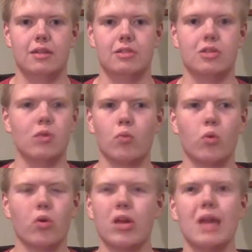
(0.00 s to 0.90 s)
Don't
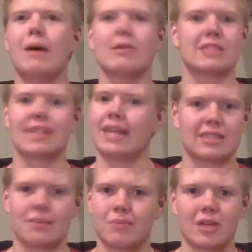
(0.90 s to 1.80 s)
worry about setting
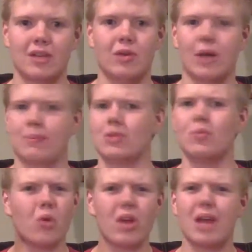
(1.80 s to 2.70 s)
something new up. Don't
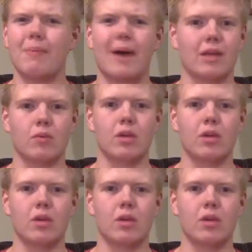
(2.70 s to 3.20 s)
worry about it.